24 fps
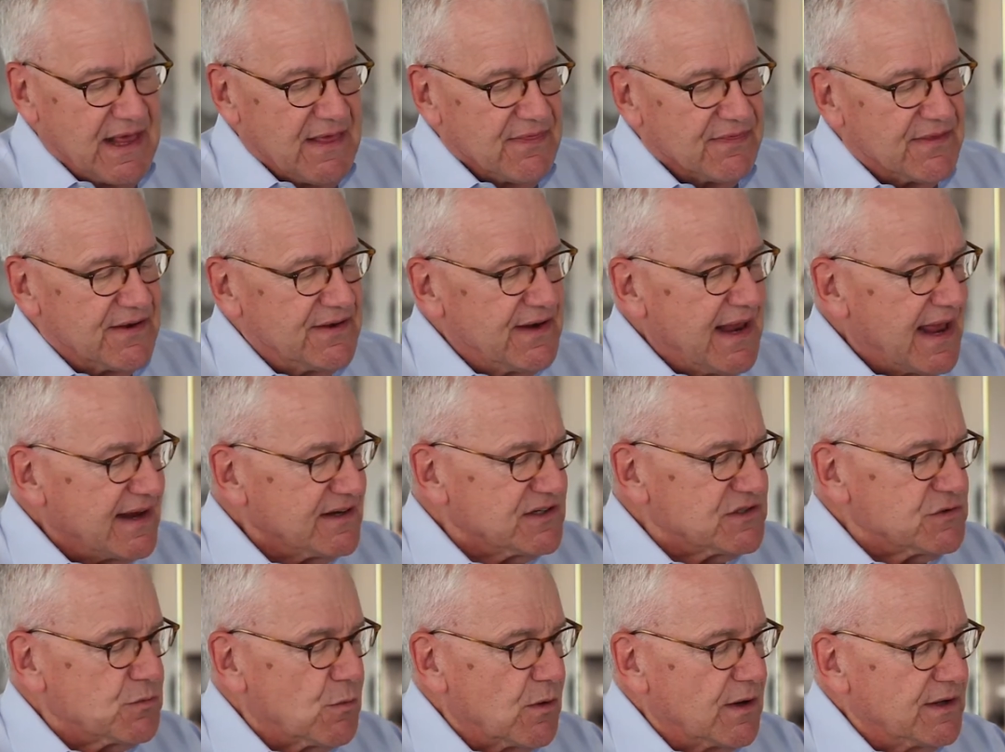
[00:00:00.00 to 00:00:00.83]
The
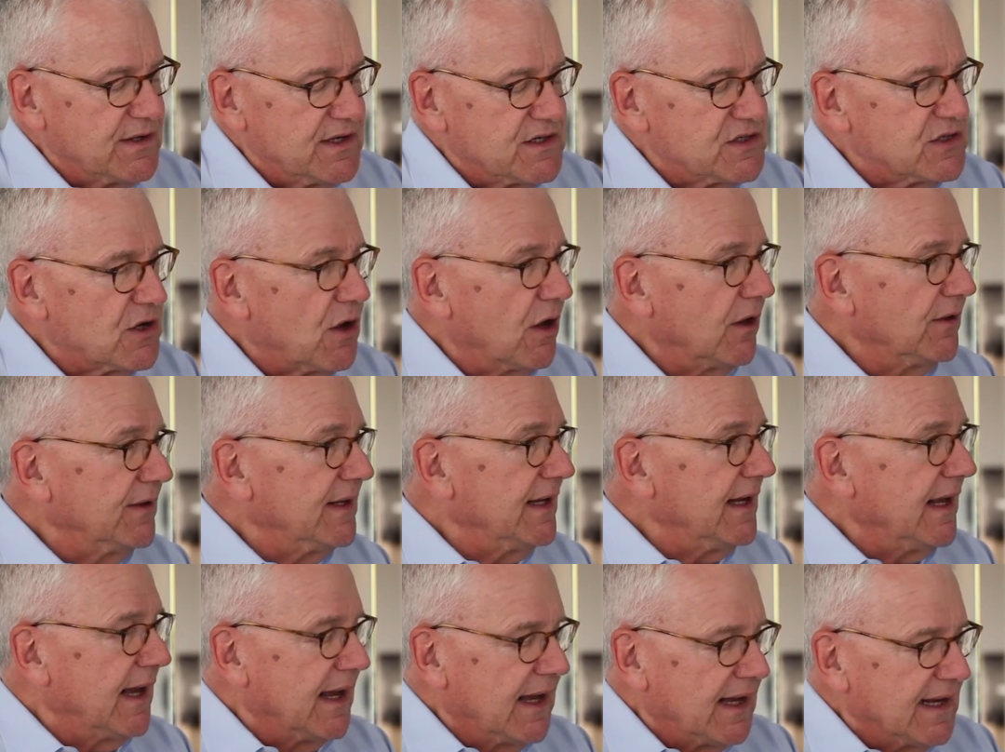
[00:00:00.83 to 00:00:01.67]
next one is called
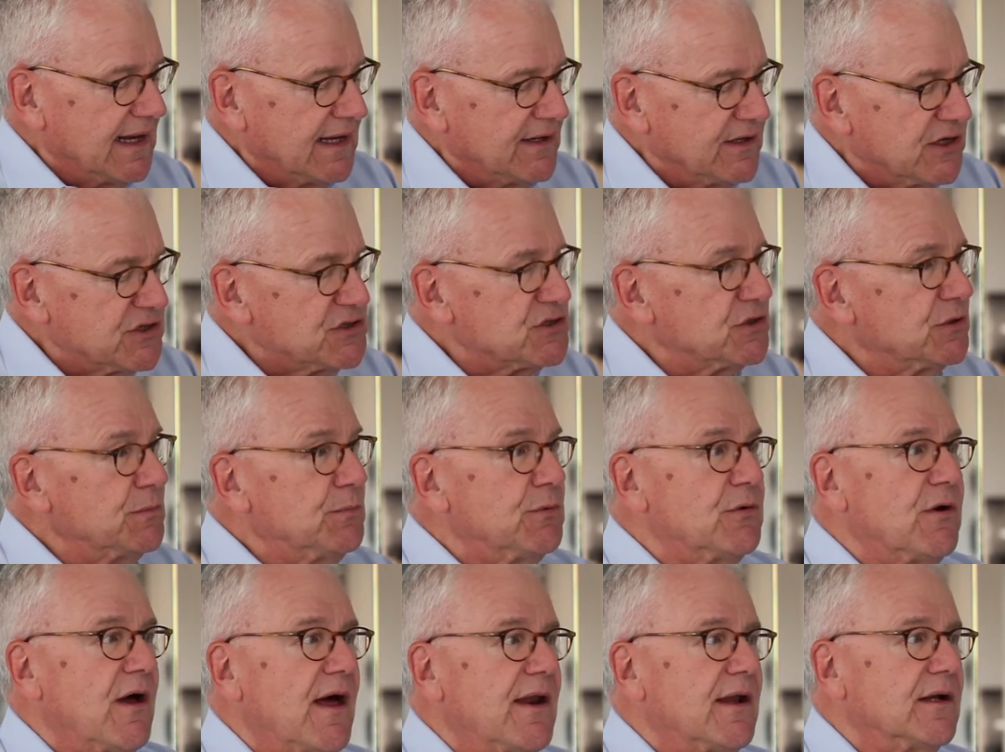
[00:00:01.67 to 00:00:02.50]
initial
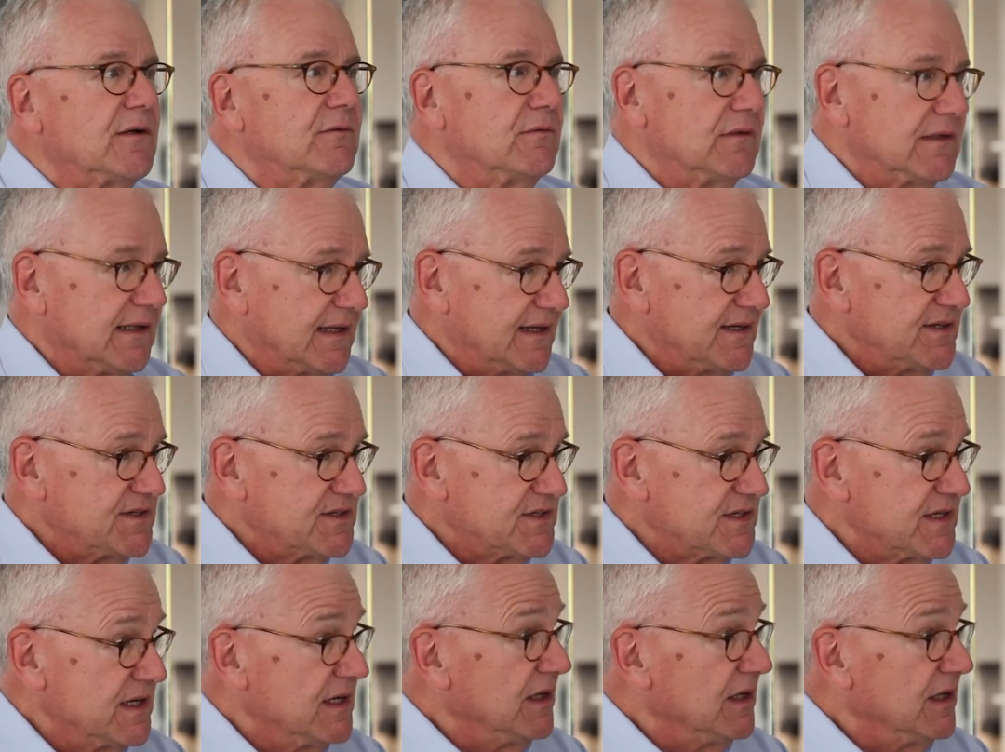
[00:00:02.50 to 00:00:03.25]
product release.